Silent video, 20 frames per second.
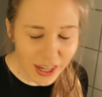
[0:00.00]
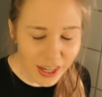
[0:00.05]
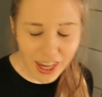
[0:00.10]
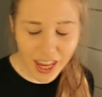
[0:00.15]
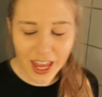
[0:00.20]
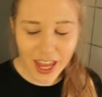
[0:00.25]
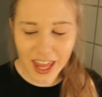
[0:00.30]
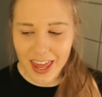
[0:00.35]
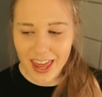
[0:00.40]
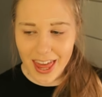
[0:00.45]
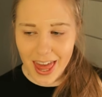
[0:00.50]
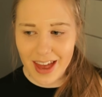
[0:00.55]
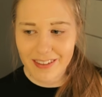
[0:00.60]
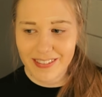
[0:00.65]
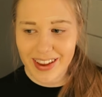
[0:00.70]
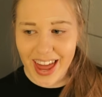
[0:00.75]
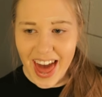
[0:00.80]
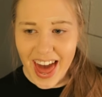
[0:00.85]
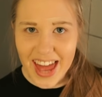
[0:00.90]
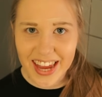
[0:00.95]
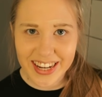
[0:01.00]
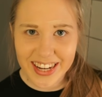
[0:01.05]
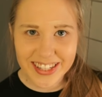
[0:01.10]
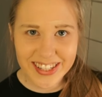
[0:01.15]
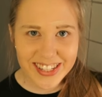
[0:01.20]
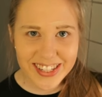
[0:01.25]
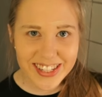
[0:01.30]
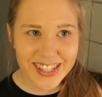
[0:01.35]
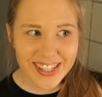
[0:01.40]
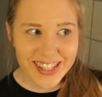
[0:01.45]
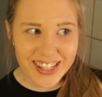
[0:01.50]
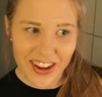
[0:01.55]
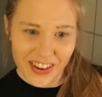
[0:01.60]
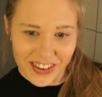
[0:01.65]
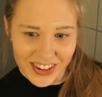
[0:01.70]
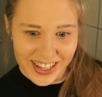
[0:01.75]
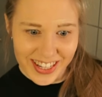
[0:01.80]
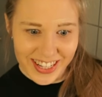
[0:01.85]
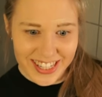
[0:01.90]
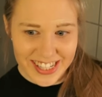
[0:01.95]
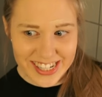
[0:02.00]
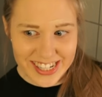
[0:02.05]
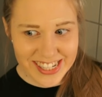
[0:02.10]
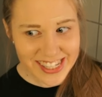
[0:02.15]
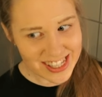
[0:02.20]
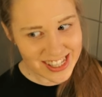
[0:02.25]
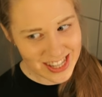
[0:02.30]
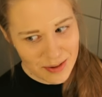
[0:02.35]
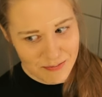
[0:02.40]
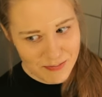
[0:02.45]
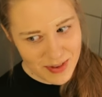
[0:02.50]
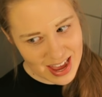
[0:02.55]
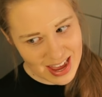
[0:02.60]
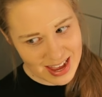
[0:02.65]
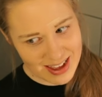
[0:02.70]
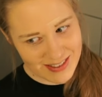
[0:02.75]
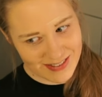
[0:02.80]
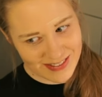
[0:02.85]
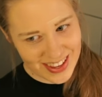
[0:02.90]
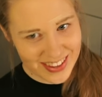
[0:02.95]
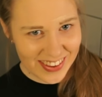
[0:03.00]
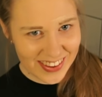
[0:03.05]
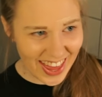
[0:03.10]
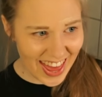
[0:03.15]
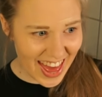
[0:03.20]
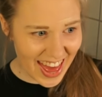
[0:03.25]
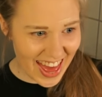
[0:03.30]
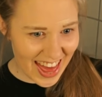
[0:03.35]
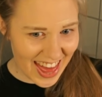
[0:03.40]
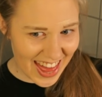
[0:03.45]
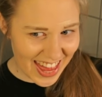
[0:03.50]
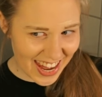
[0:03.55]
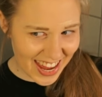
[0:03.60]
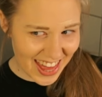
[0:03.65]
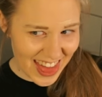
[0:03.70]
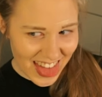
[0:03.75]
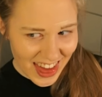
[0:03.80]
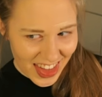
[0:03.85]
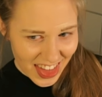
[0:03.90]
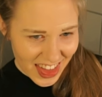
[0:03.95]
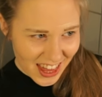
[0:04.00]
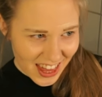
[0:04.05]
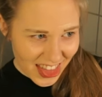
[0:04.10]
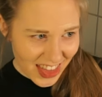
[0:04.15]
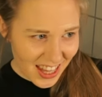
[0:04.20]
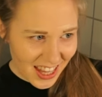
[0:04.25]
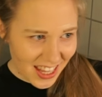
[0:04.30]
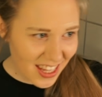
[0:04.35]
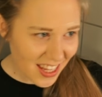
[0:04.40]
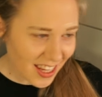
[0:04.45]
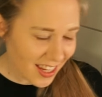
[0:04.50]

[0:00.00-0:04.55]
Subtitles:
Oh my god, you should just totally just dump him. Oh my god.